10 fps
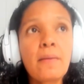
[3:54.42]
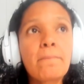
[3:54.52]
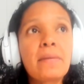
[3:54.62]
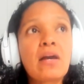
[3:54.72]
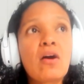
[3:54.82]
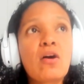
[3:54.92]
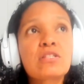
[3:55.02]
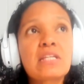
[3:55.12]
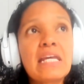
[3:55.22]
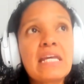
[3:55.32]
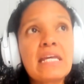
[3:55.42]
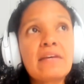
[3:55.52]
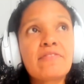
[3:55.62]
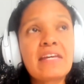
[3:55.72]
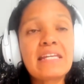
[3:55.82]
Because
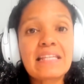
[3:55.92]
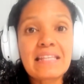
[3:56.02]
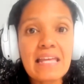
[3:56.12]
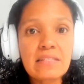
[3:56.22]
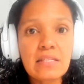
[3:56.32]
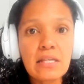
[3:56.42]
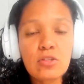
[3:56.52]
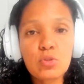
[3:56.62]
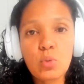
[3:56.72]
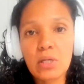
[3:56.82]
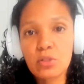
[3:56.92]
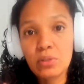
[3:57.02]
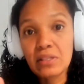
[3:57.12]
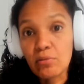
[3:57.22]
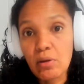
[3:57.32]
if in the testing you are
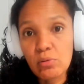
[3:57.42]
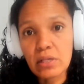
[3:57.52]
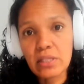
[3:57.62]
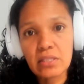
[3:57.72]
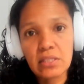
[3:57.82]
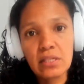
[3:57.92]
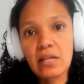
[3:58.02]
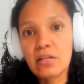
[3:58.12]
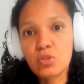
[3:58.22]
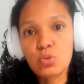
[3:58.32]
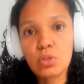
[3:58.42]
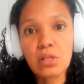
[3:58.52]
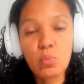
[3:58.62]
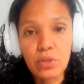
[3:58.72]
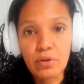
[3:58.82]
doing the regular testing that is usually
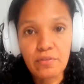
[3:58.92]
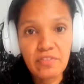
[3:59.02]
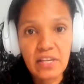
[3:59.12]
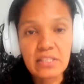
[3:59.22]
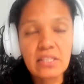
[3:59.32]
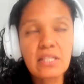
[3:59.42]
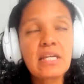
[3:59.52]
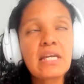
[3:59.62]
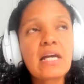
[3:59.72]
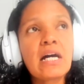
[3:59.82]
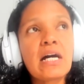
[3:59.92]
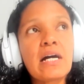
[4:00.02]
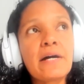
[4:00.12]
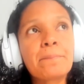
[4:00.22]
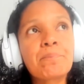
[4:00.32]
with your feet,
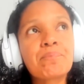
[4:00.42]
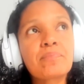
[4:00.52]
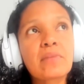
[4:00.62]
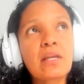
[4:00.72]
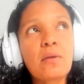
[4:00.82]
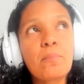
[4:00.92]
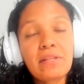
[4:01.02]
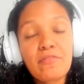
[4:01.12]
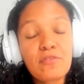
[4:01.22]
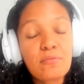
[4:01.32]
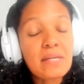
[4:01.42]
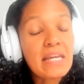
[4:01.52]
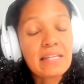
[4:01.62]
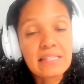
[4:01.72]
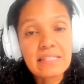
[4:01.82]
but for me
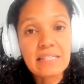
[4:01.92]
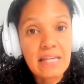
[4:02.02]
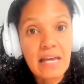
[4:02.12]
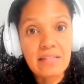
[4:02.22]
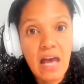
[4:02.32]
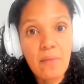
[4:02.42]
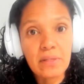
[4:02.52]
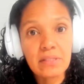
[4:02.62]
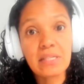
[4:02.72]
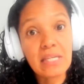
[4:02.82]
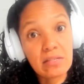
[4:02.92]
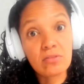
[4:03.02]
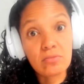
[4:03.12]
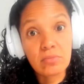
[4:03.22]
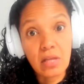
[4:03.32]
at least it has happened in
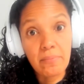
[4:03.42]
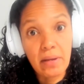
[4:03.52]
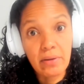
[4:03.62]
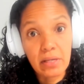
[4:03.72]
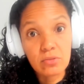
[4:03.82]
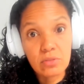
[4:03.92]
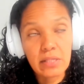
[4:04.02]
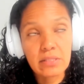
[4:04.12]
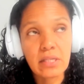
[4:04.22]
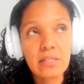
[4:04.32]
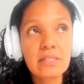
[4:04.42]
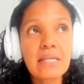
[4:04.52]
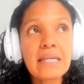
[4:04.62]
America, in United States,